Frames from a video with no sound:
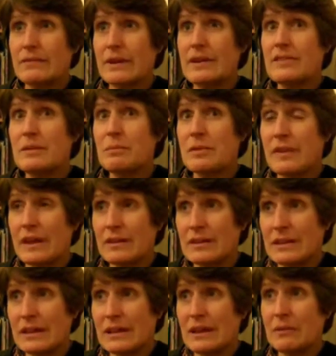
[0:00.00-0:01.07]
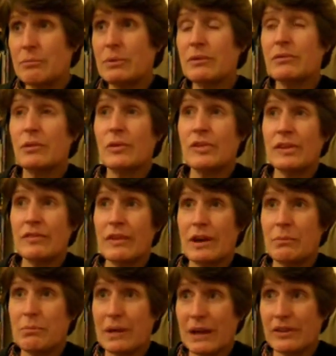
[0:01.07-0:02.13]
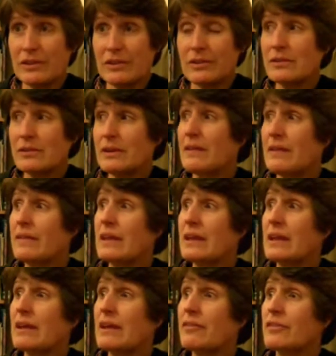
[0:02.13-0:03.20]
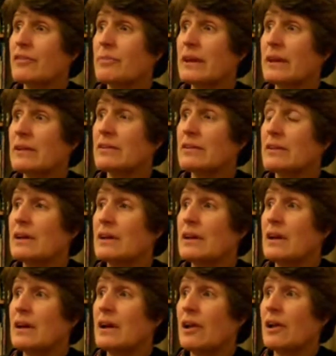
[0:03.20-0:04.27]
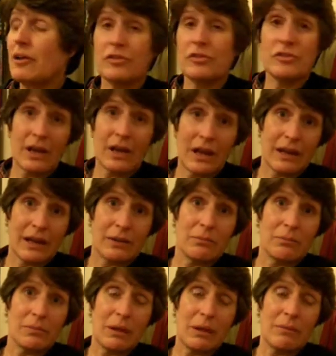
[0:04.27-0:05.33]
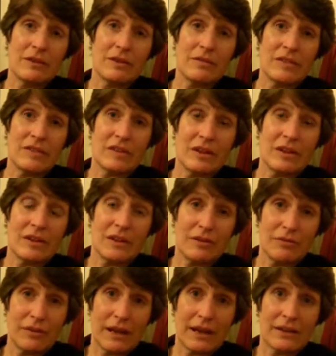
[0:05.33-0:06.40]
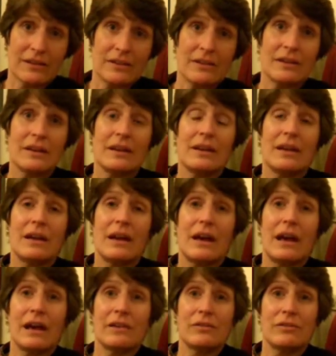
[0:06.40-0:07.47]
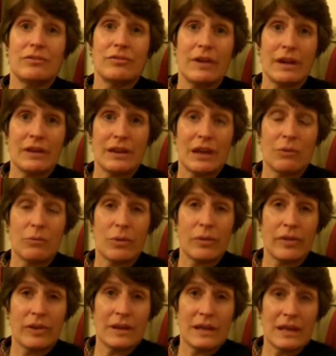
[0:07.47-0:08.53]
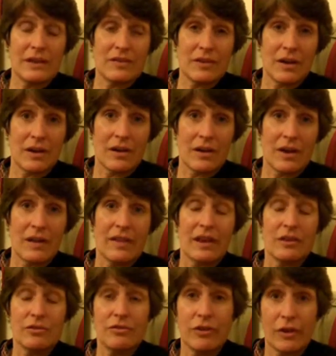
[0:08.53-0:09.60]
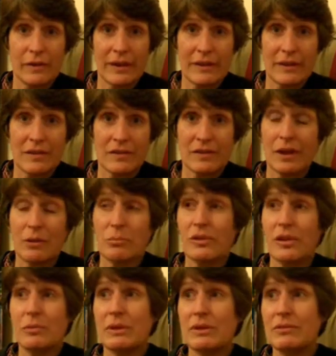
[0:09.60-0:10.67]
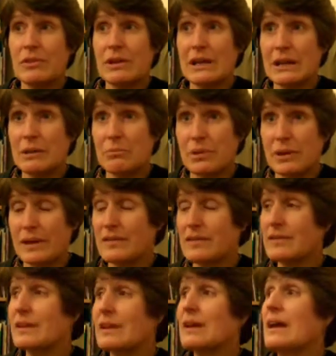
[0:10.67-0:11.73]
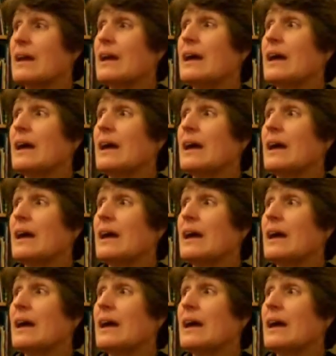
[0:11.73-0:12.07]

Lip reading: very sympathetic but also very practical, and they have spent a lot of time coming to visit her in her flat and finding out what the needs are and then following those up. So I've been really impressed.